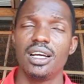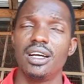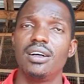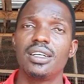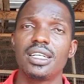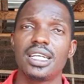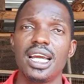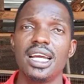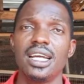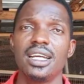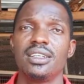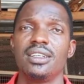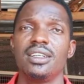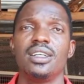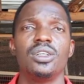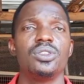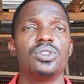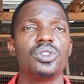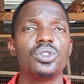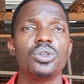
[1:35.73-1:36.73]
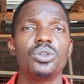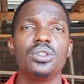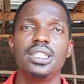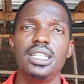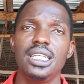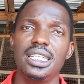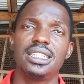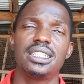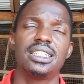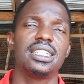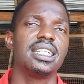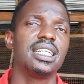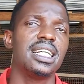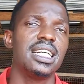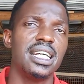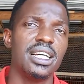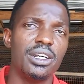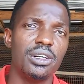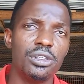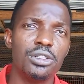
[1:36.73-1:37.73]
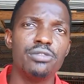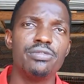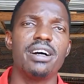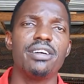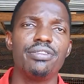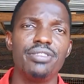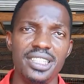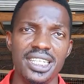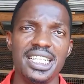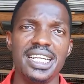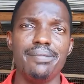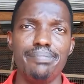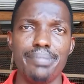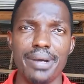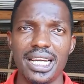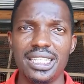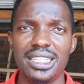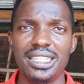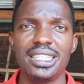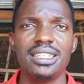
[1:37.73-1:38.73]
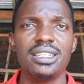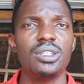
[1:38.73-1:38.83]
Okay, so this overfeeding the bird